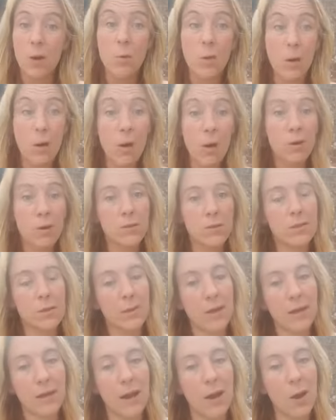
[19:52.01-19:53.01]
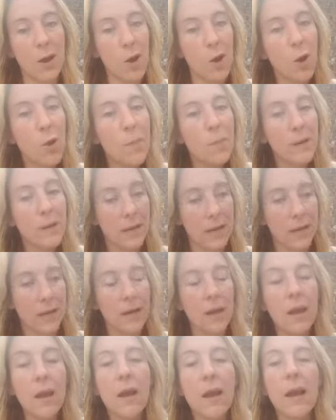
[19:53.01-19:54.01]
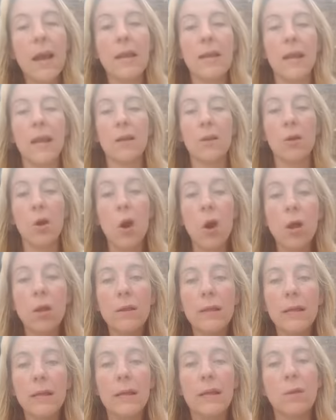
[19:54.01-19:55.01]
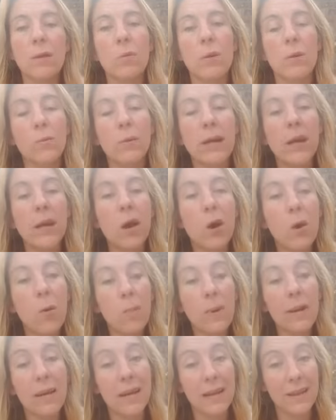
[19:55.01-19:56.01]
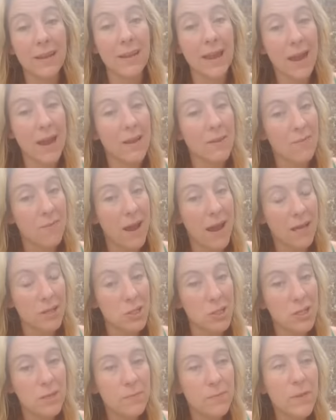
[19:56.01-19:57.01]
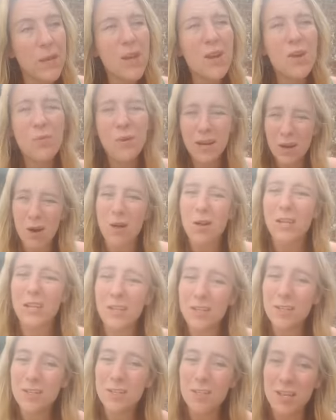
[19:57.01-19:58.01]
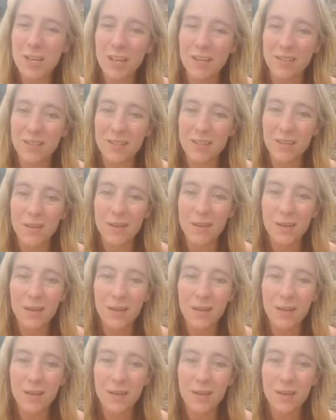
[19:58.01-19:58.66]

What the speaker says: Well, also in that opening and that calling in, when we open in that fashion, we call in good shit.